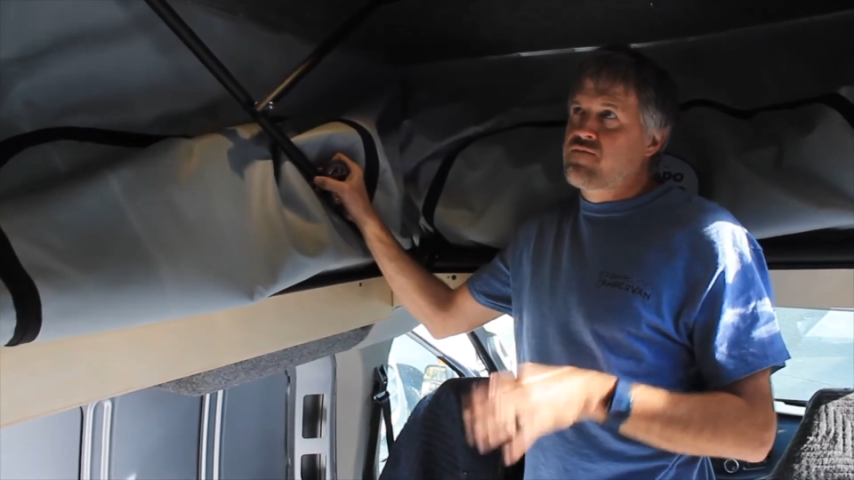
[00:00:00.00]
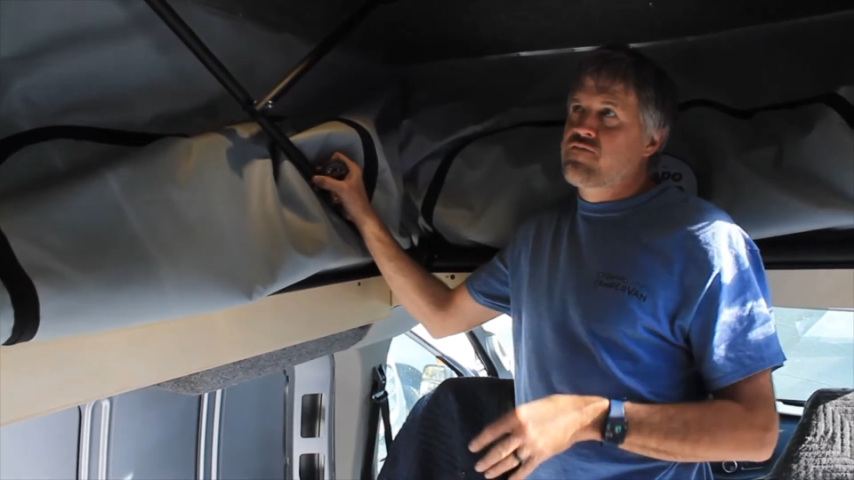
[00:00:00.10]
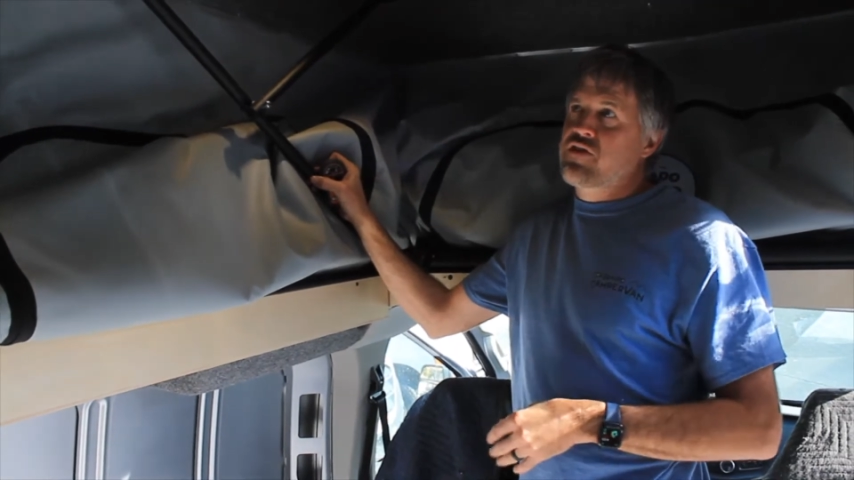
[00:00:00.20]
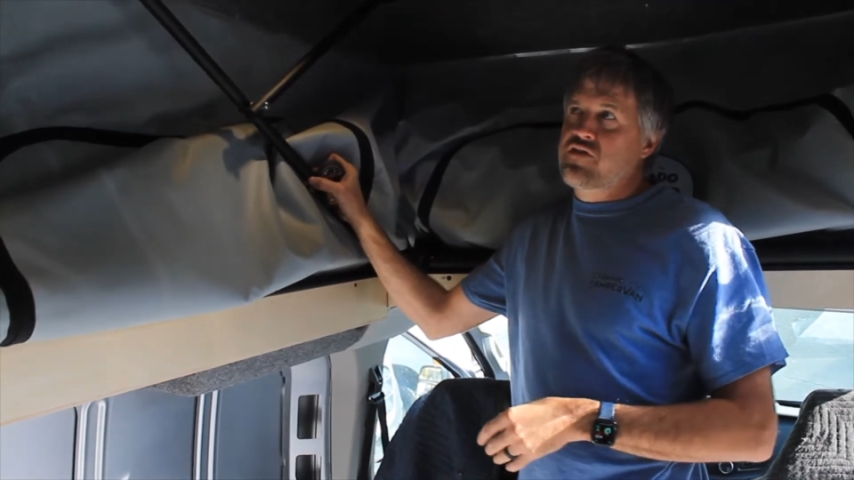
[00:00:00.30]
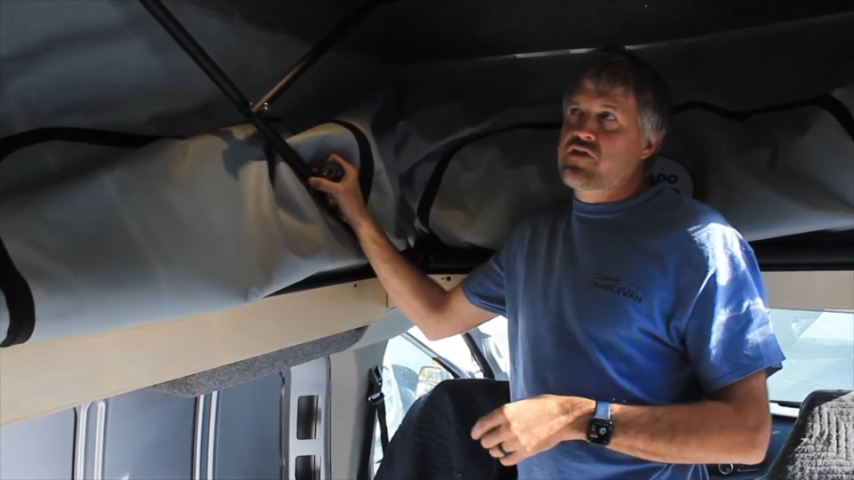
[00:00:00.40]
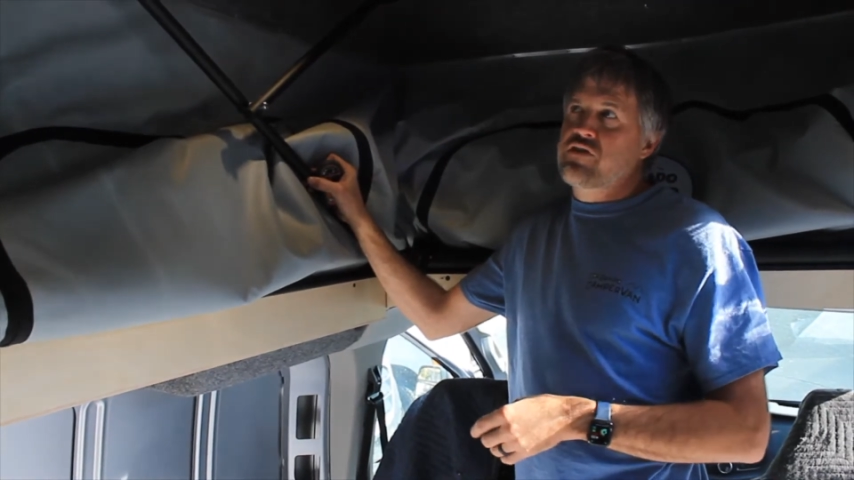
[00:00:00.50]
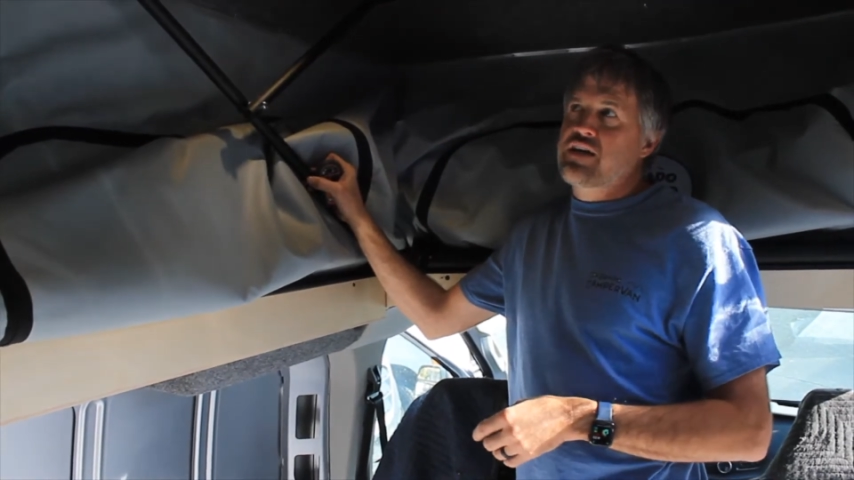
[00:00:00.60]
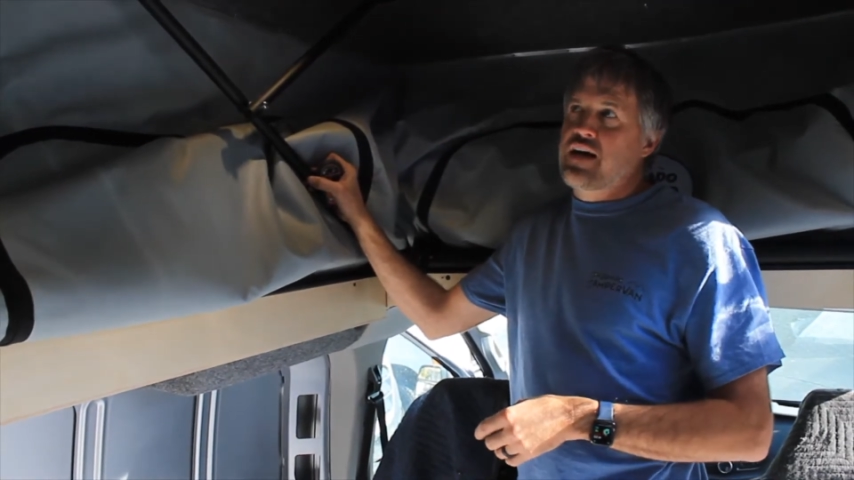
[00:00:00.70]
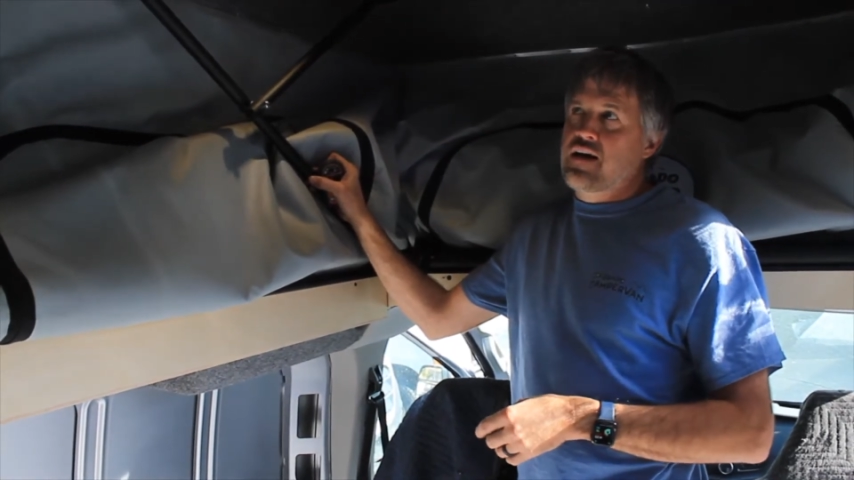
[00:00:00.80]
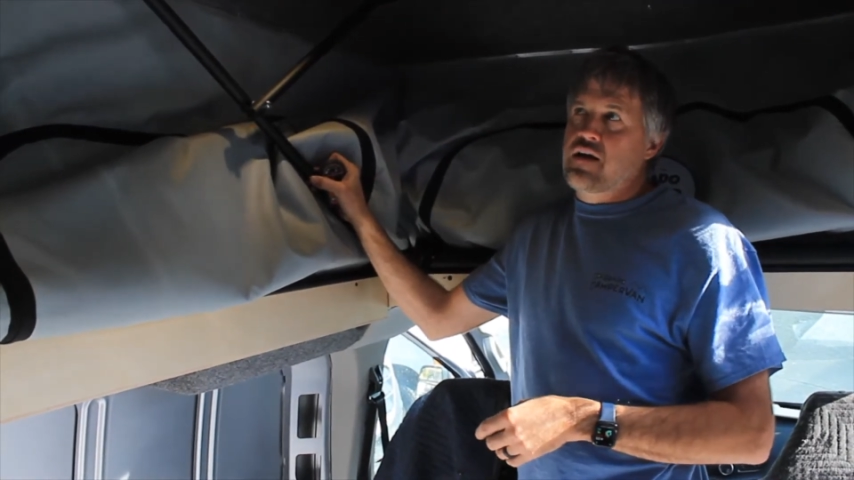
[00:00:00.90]
physically
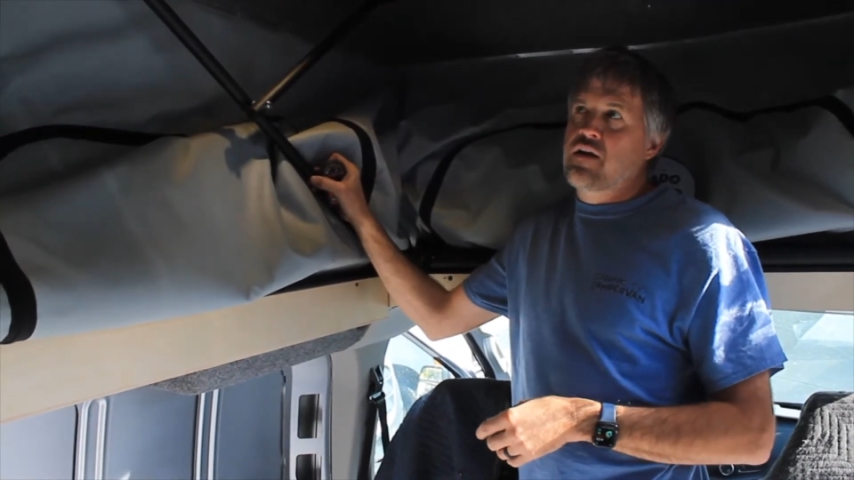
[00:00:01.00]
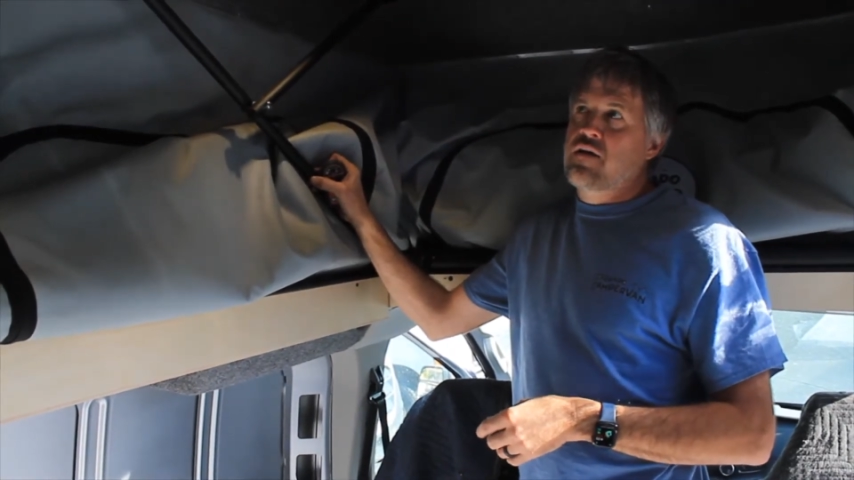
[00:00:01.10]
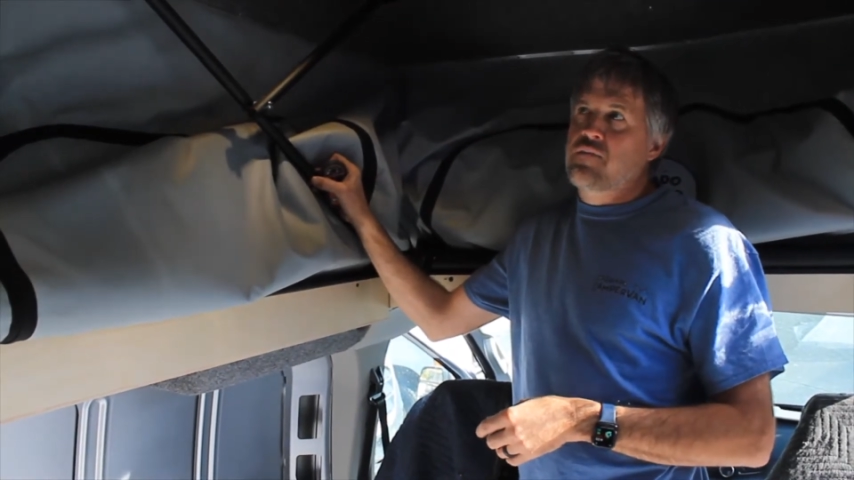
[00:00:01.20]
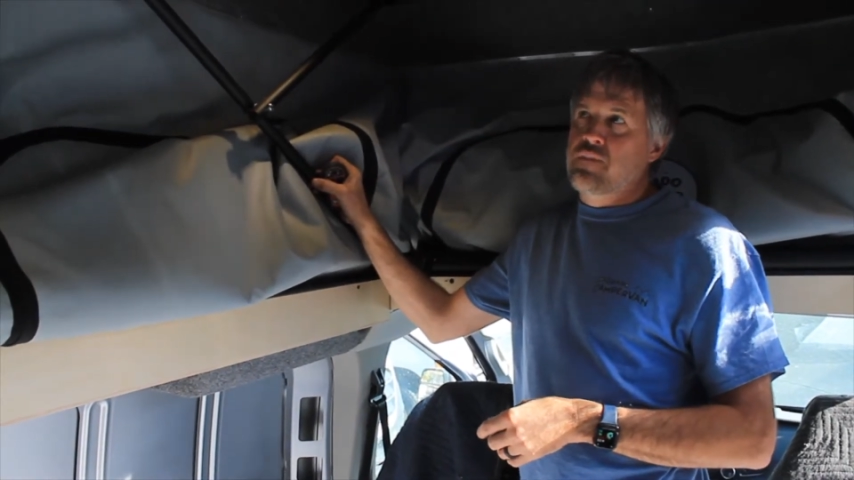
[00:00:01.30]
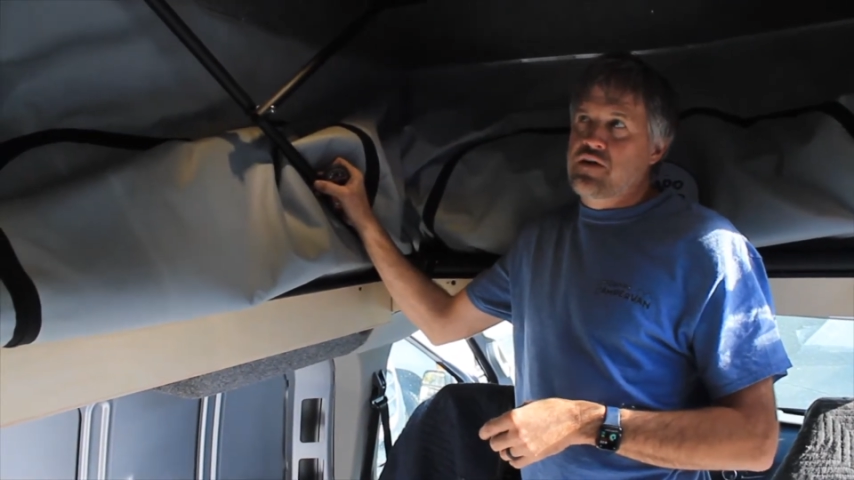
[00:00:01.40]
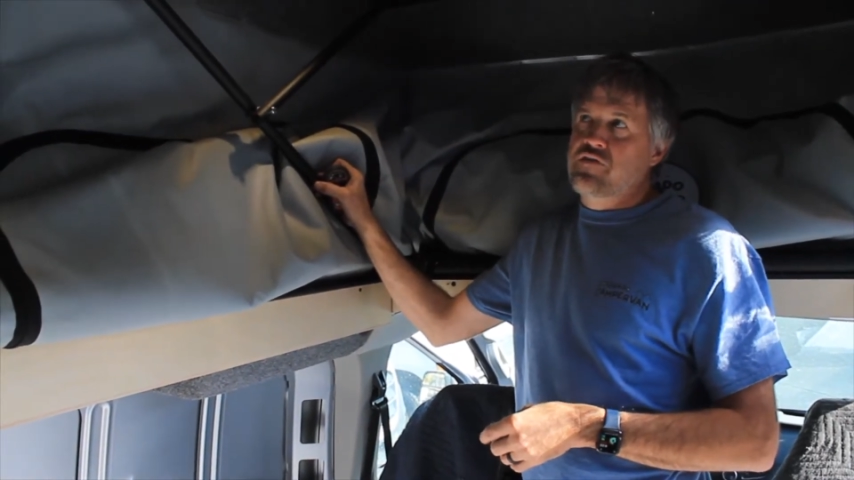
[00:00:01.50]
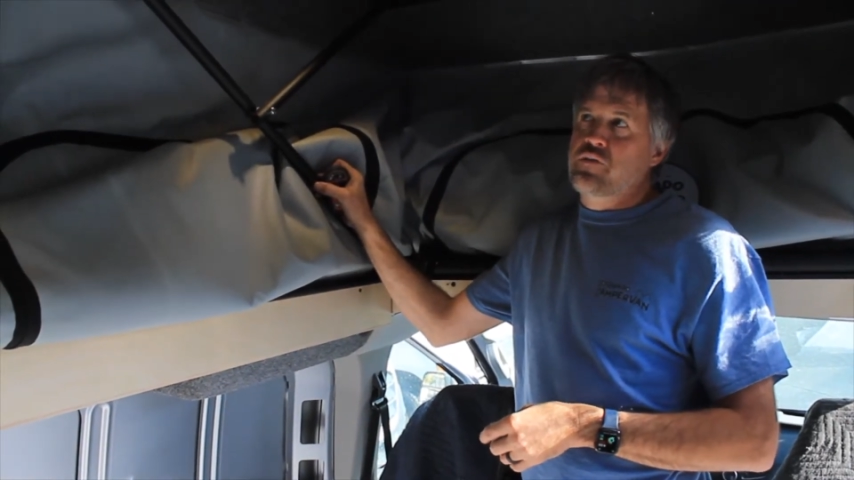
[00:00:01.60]
got messed